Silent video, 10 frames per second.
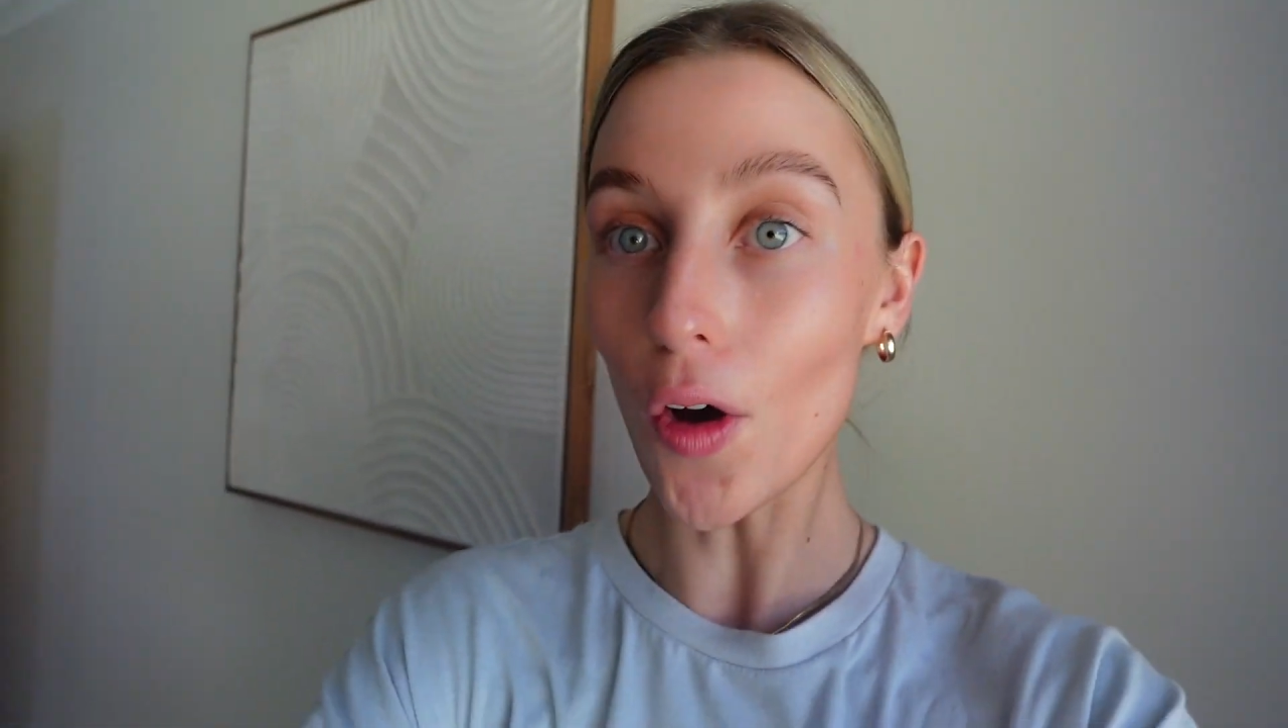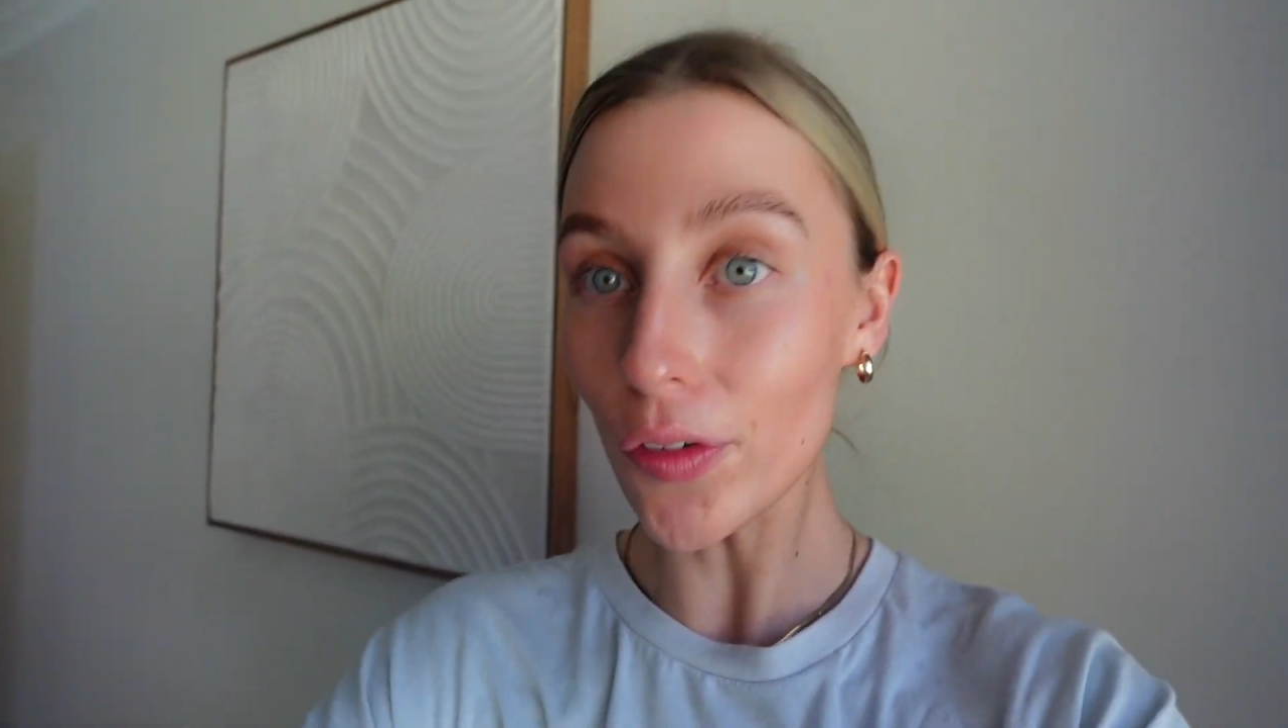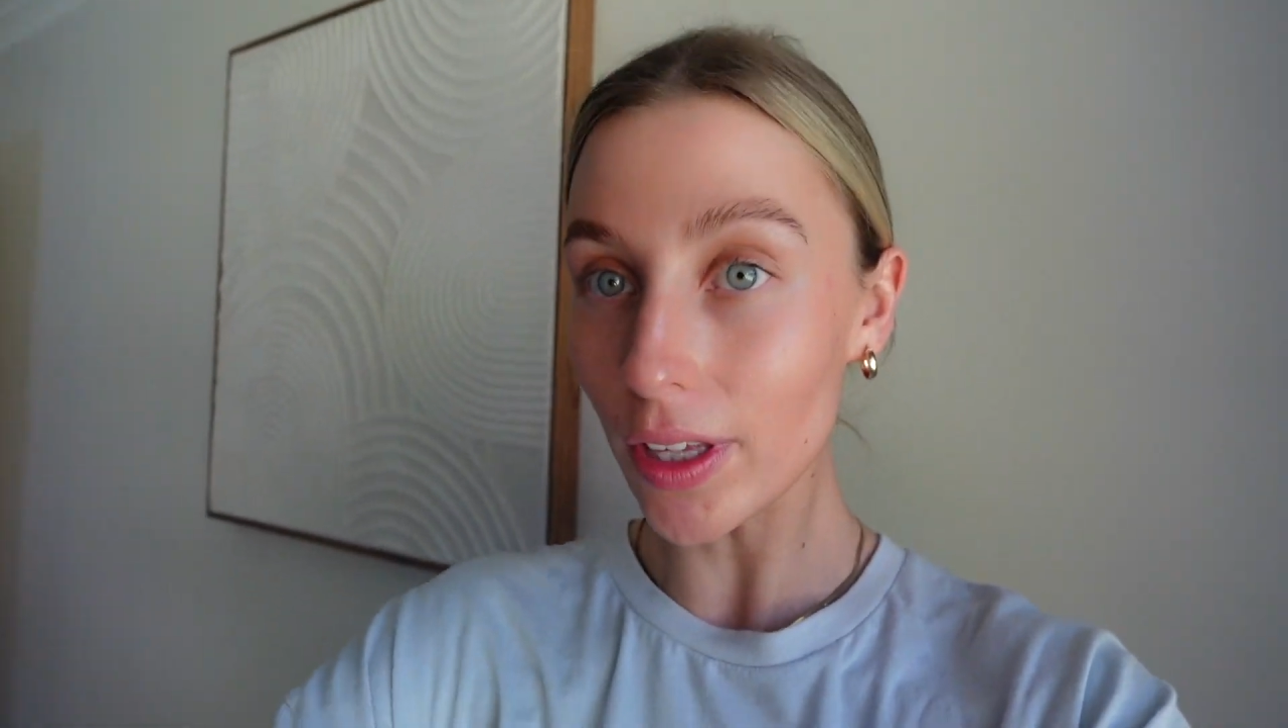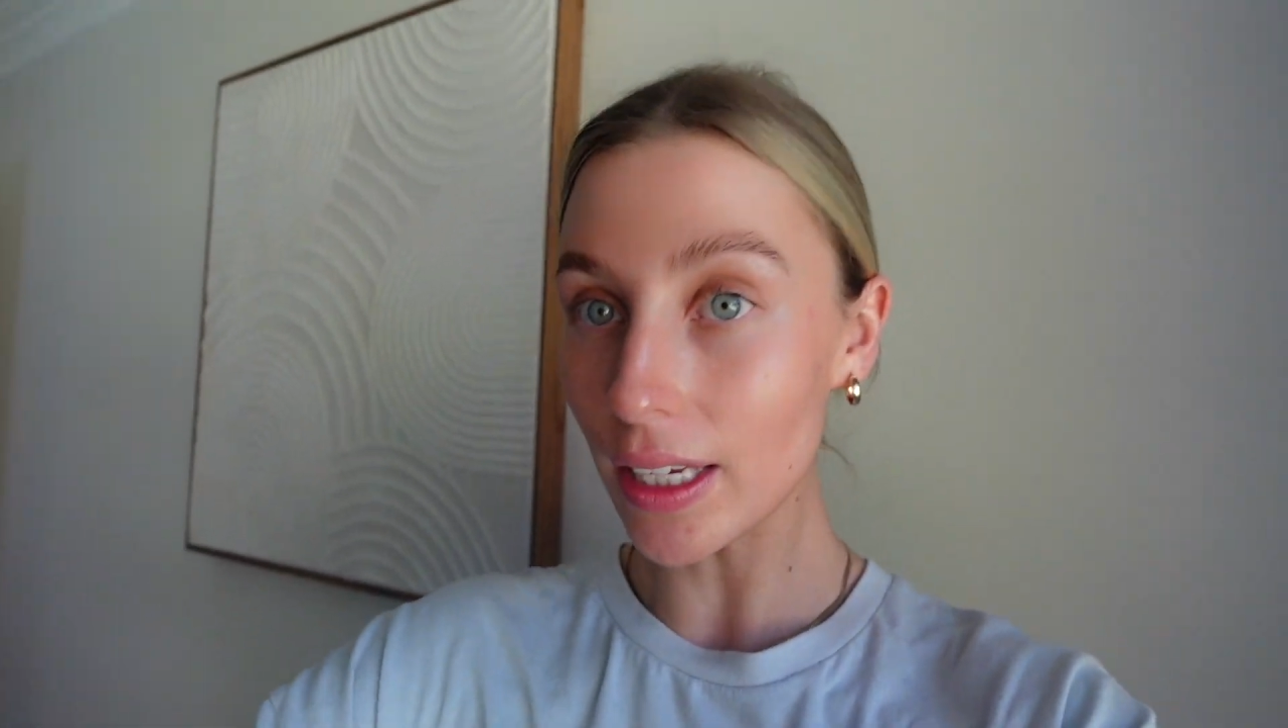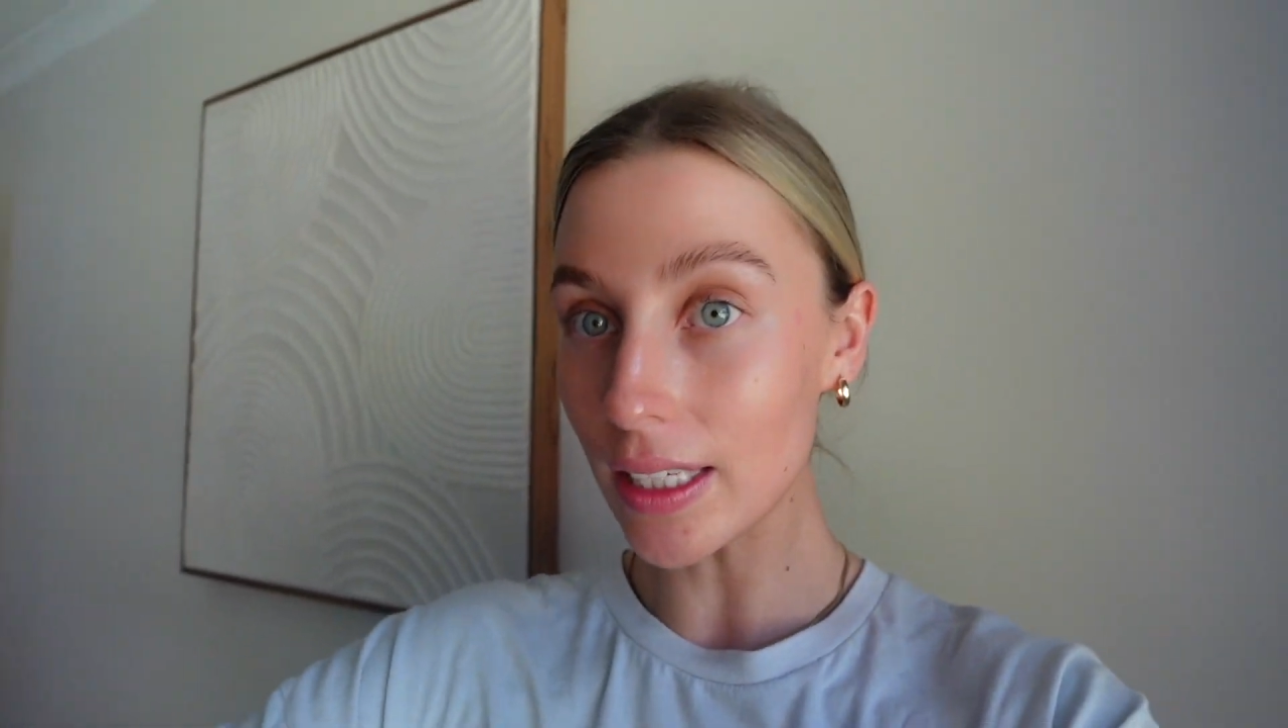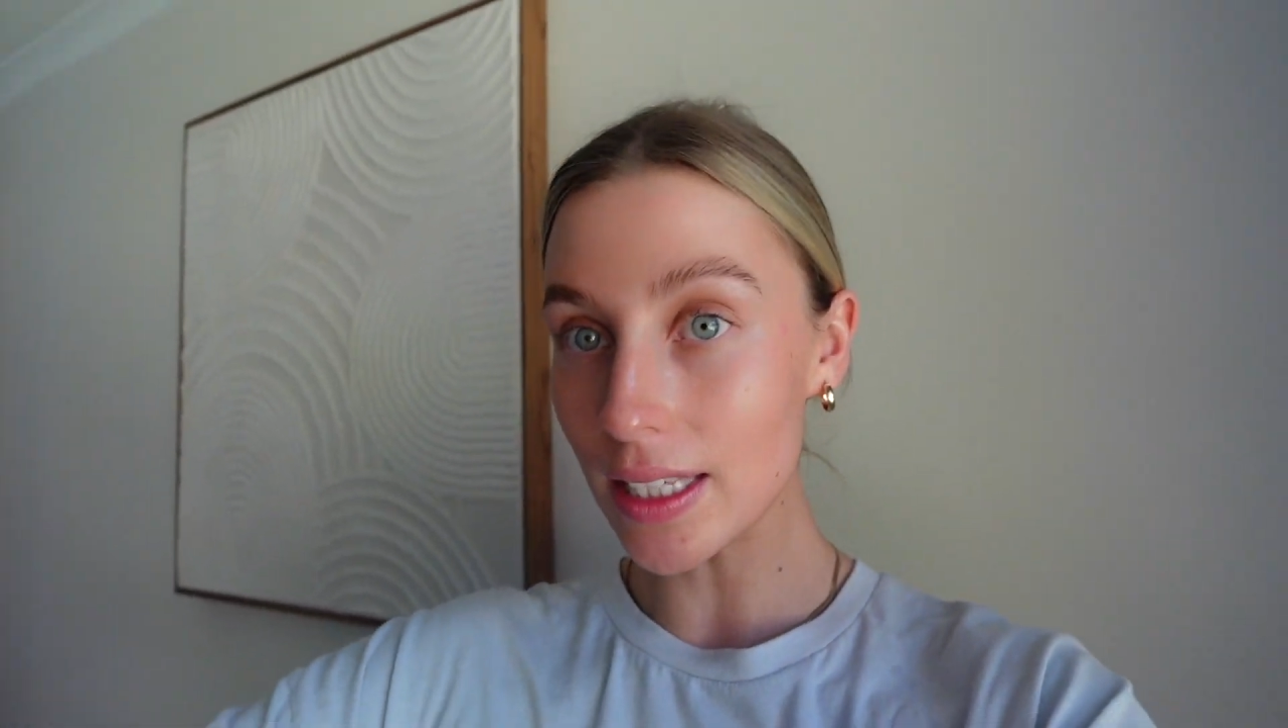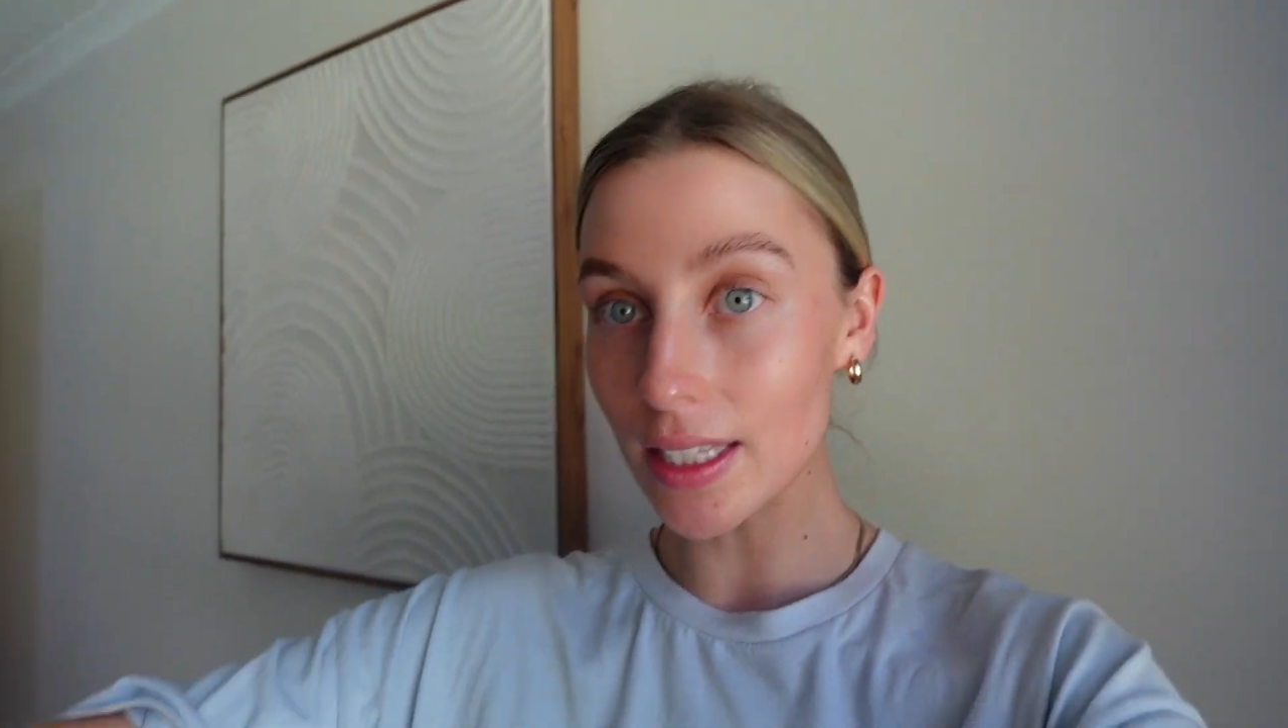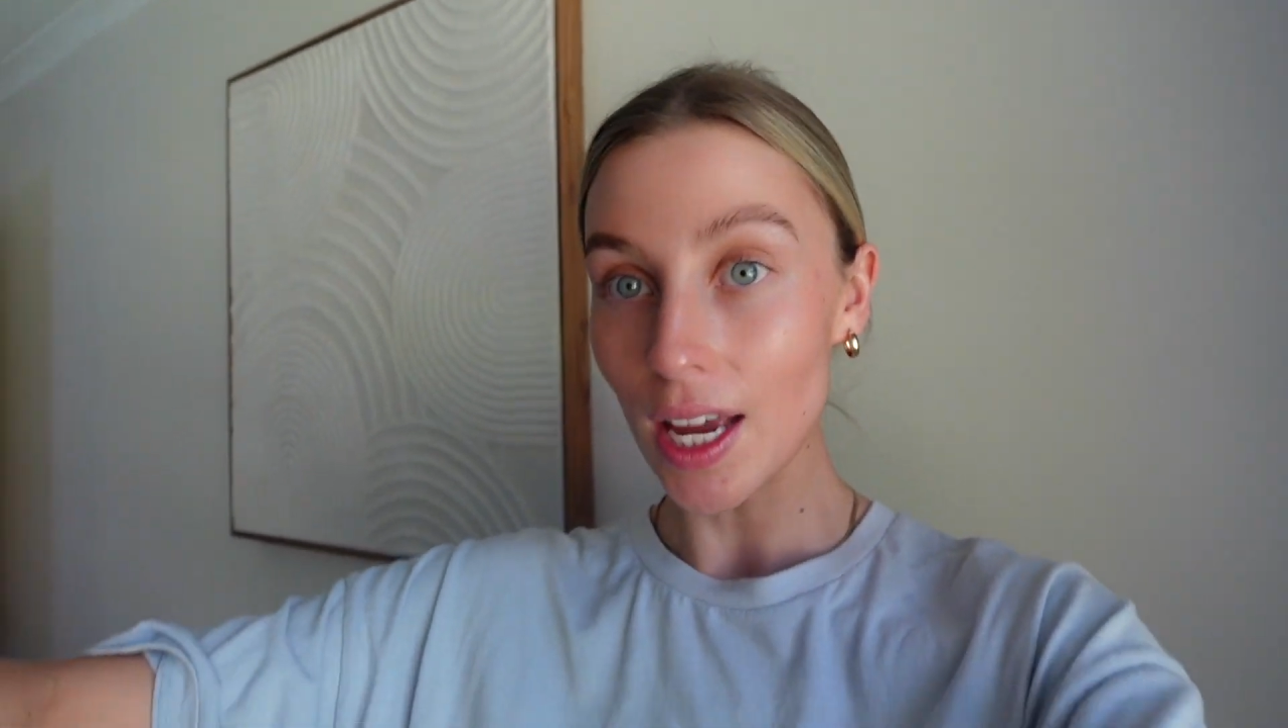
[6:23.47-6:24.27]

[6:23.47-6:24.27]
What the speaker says: obvious.